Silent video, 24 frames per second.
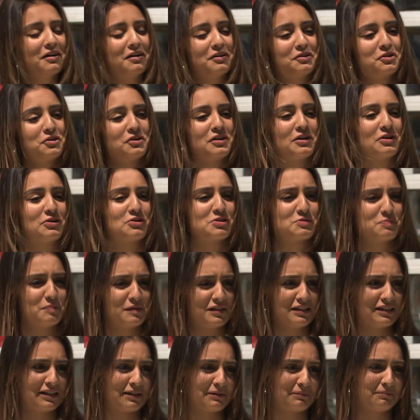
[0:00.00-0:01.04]
God, your ear is
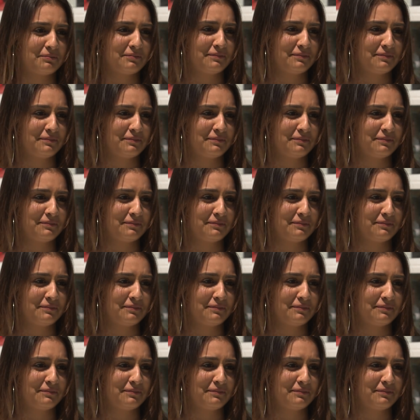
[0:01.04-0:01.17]
bleeding.